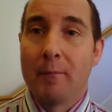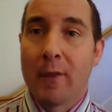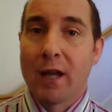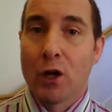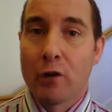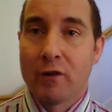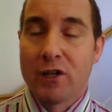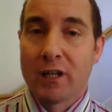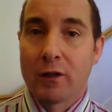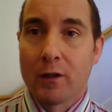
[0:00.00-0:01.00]

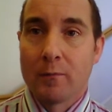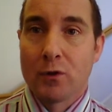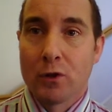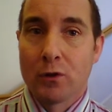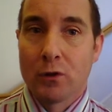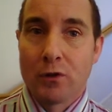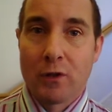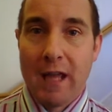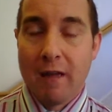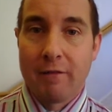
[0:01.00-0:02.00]
encouraging them to
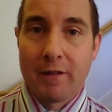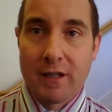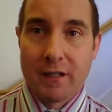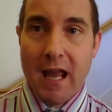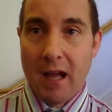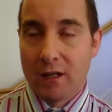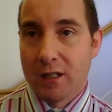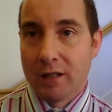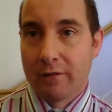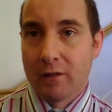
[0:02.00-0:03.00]
get fit and
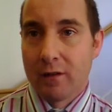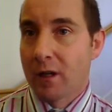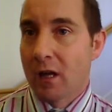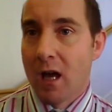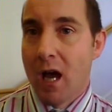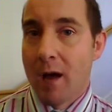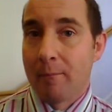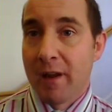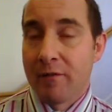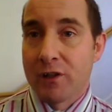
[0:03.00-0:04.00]
active.
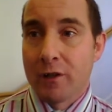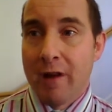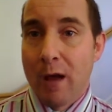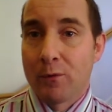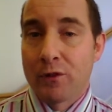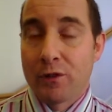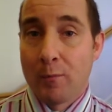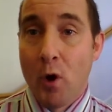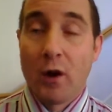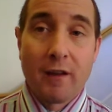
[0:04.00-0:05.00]
If it's around
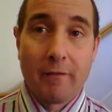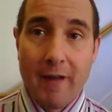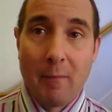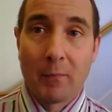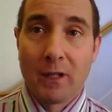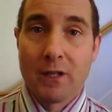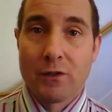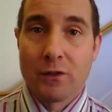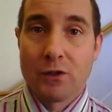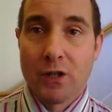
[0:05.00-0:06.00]
supporting families
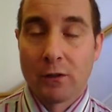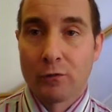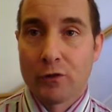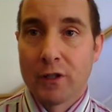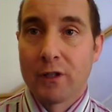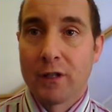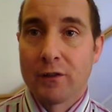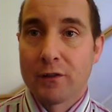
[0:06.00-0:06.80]
and children and,